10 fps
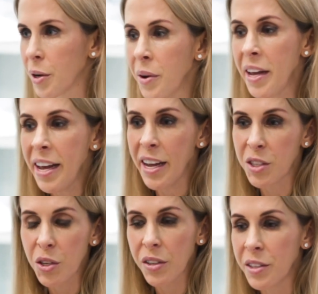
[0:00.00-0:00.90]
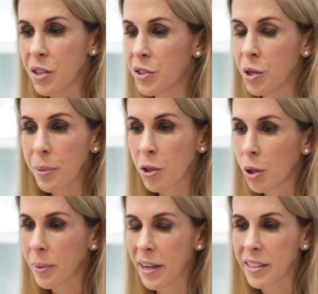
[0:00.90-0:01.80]
So it's super
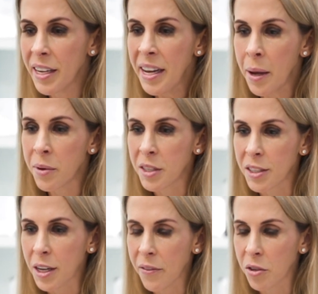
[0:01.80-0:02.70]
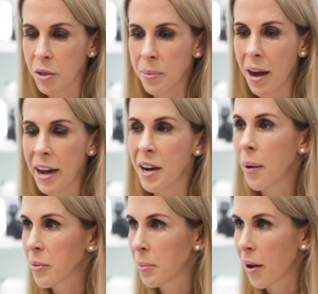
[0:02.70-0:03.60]
cool because it was discovered by an
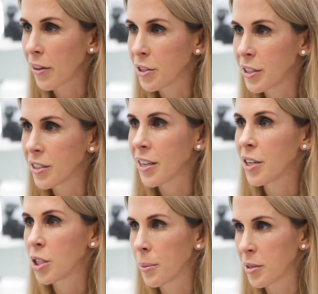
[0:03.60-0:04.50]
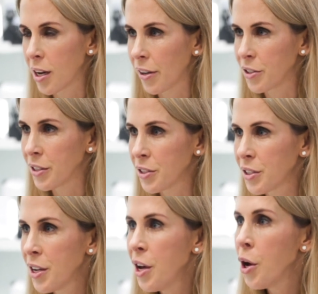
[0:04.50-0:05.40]
ophthalmologist and a
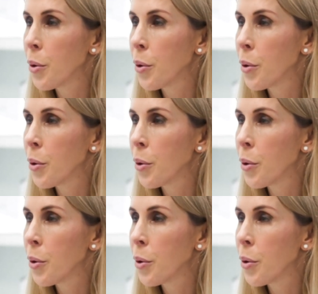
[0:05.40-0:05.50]
dermatologist